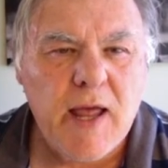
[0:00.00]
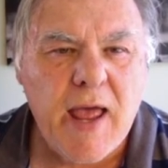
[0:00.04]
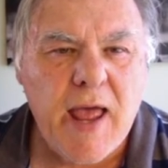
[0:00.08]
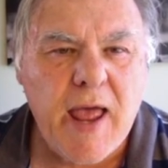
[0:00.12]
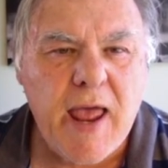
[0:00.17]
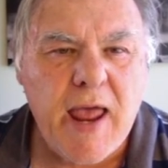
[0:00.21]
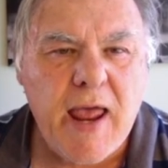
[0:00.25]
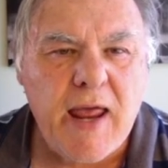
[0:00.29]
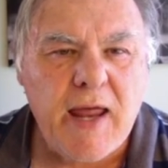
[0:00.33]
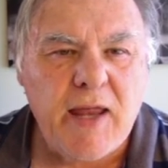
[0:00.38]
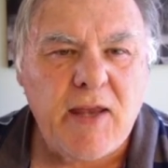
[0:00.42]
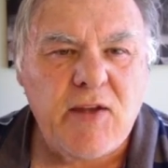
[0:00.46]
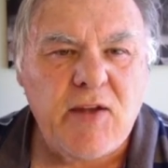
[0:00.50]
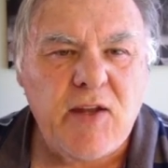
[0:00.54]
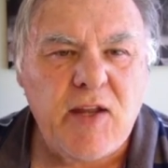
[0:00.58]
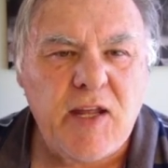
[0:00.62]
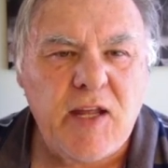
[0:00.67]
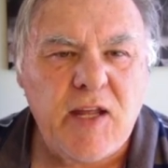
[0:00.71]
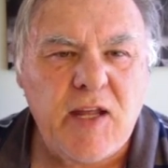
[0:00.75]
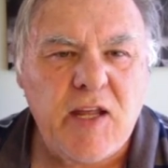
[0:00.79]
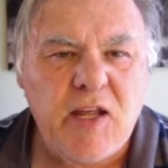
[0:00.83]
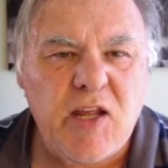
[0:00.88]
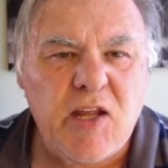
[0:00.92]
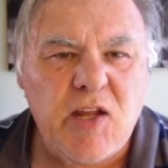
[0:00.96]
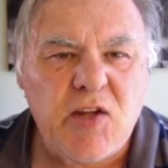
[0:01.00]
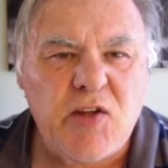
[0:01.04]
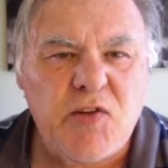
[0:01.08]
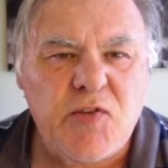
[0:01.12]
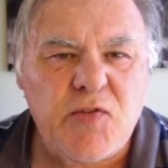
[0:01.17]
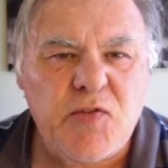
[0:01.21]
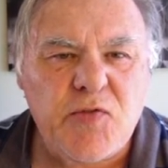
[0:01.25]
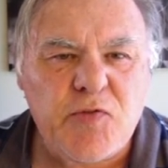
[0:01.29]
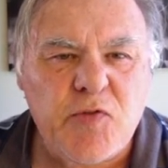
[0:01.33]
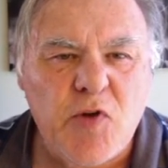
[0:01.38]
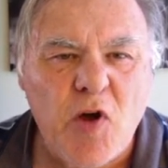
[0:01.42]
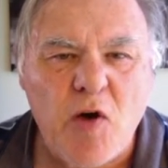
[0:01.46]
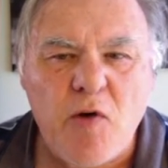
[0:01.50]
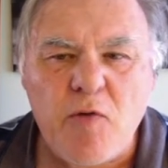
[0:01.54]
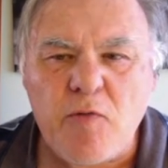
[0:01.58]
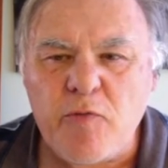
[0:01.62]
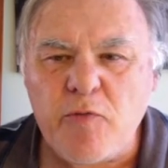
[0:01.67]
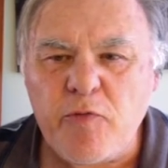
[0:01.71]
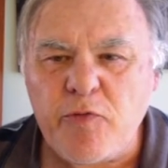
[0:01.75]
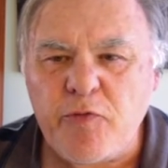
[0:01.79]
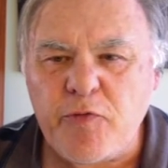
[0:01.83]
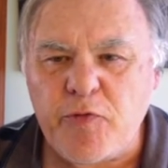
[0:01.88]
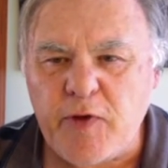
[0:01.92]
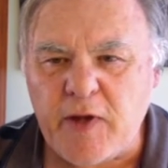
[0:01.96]
and he is
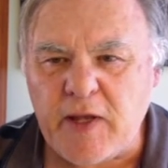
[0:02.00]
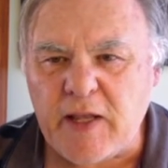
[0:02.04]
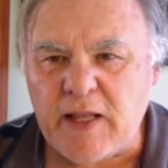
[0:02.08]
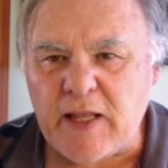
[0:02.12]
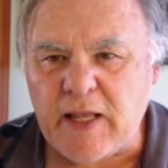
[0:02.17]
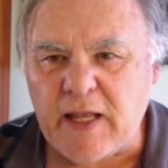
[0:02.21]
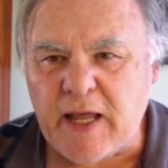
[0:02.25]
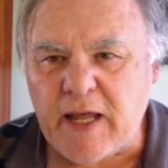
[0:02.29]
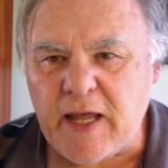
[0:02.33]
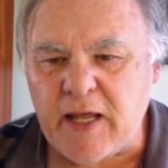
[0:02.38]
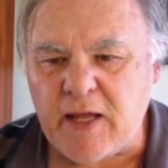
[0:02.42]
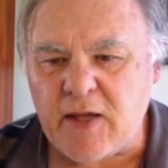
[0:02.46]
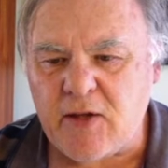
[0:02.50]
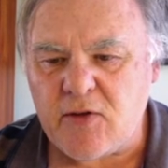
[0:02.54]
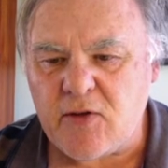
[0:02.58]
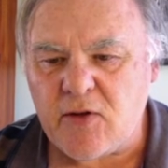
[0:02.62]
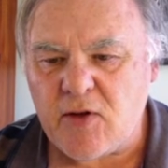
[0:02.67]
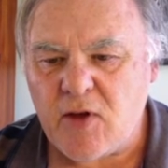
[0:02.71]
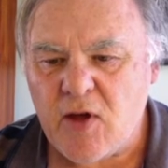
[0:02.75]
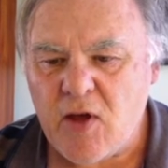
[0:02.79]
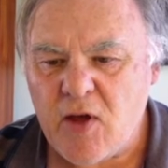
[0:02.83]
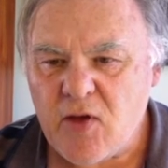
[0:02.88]
from Finland.